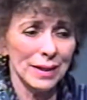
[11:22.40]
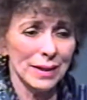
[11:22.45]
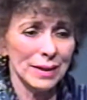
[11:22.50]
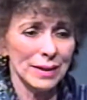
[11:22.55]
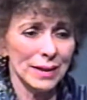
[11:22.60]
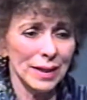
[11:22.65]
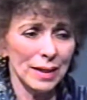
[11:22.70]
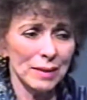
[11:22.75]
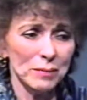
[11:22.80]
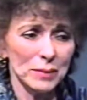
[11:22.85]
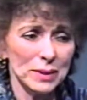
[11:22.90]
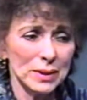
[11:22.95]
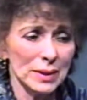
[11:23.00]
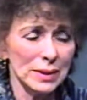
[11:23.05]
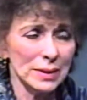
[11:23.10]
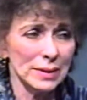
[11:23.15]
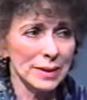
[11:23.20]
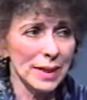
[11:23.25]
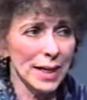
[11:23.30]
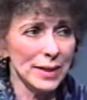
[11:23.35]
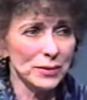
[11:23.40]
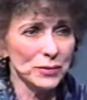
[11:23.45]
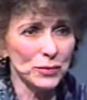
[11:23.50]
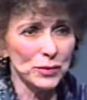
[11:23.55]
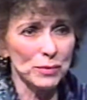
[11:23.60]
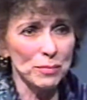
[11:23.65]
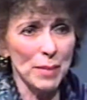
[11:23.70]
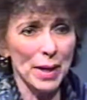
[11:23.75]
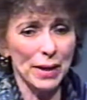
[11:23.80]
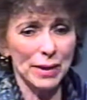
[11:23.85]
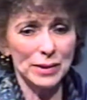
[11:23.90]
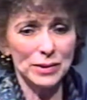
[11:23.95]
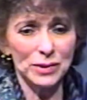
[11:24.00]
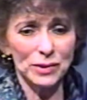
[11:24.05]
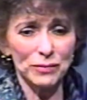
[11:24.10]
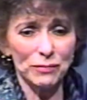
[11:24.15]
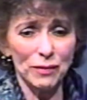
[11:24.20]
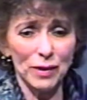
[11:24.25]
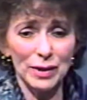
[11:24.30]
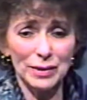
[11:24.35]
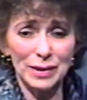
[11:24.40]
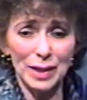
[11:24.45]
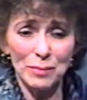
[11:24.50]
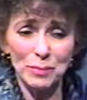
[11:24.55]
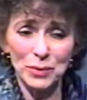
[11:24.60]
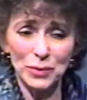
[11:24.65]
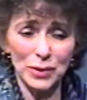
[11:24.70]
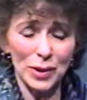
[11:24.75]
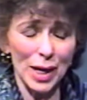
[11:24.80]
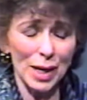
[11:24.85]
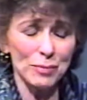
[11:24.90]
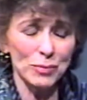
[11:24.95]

that was a disastrous marriage as far as I'm concerned.